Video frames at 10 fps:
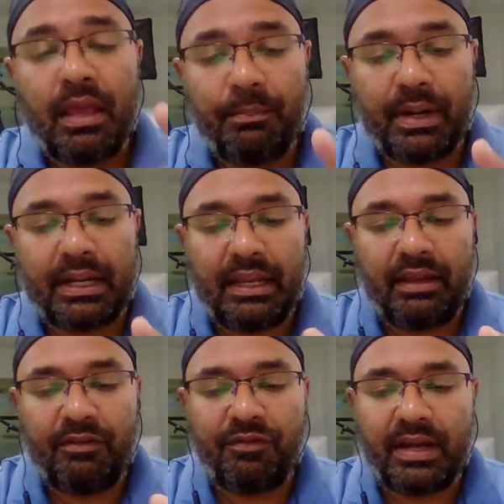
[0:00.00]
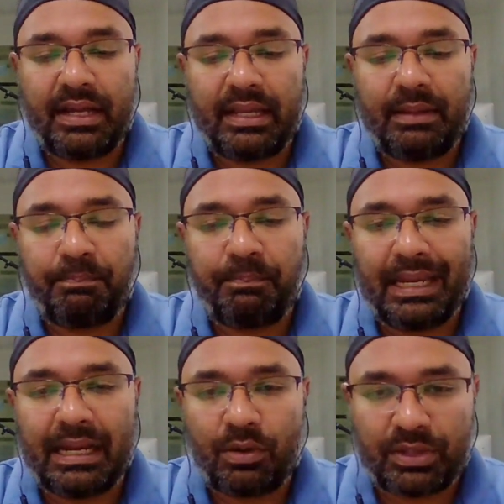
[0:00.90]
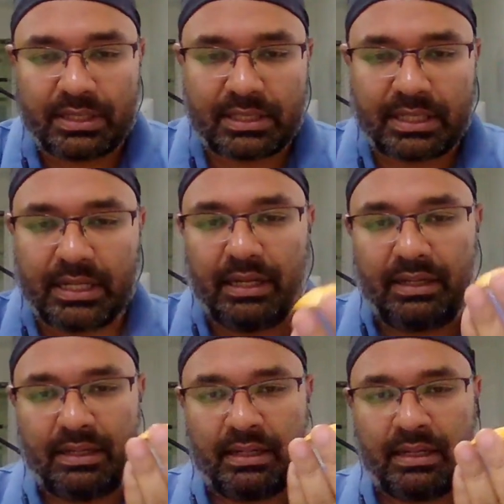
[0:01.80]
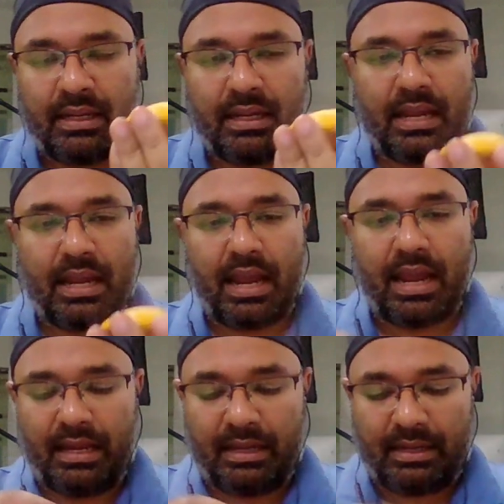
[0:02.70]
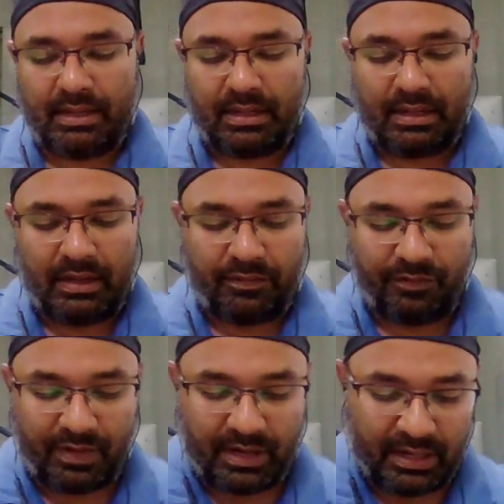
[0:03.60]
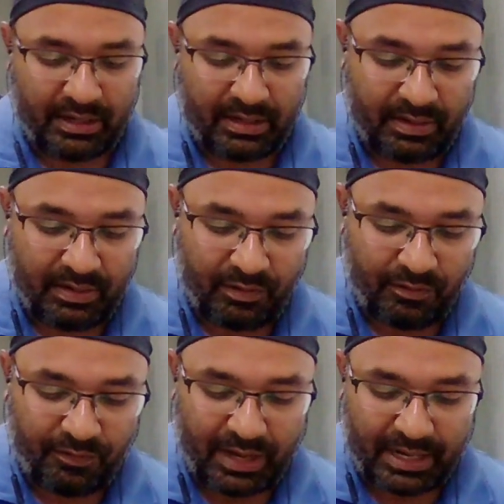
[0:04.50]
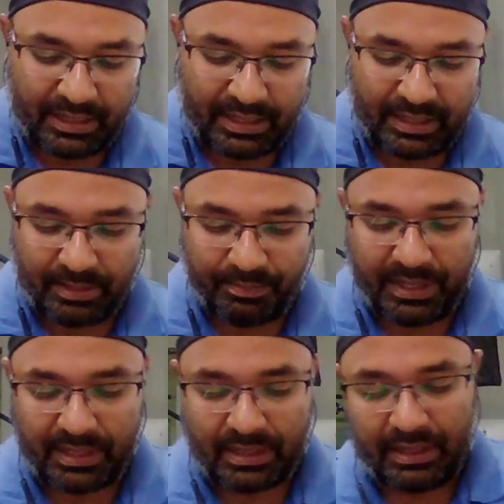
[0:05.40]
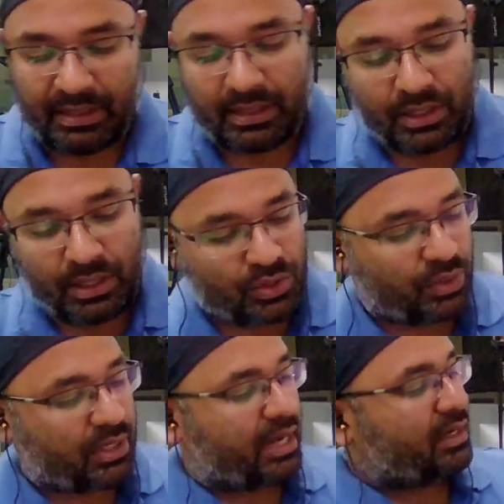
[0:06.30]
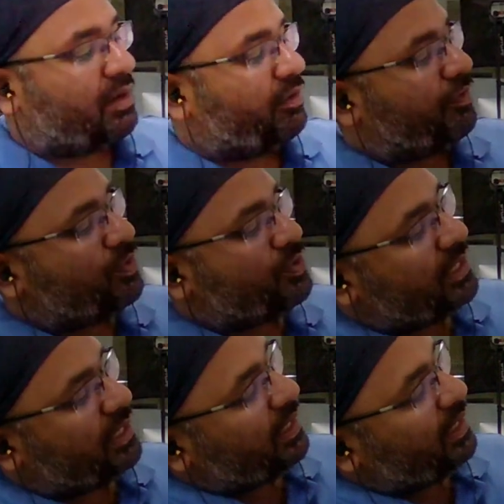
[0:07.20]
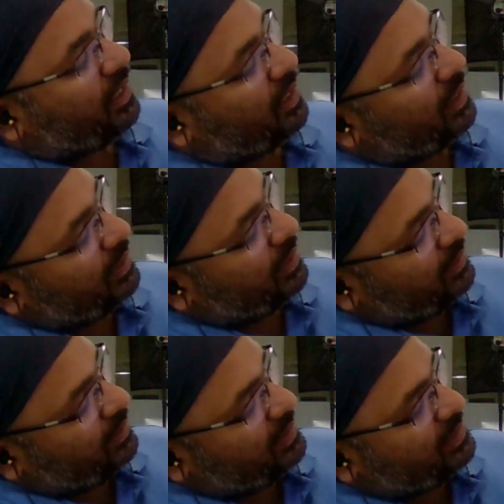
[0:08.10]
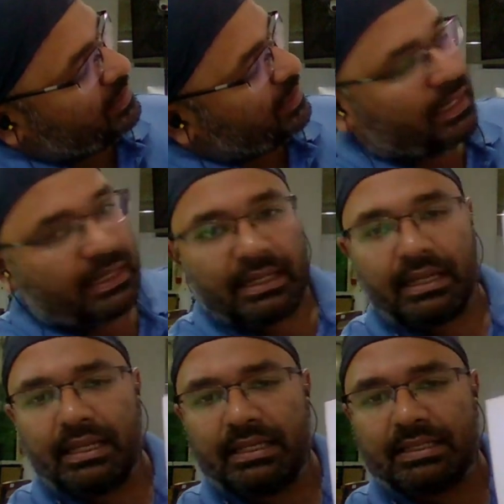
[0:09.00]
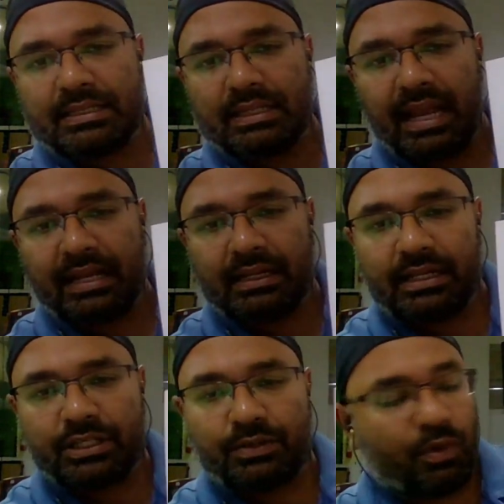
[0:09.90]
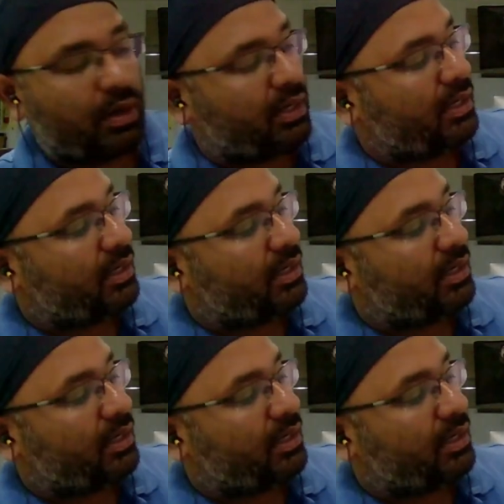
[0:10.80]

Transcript: But if I peel out the skin and if I flatten it completely, so right now if you see, this skin is slightly smaller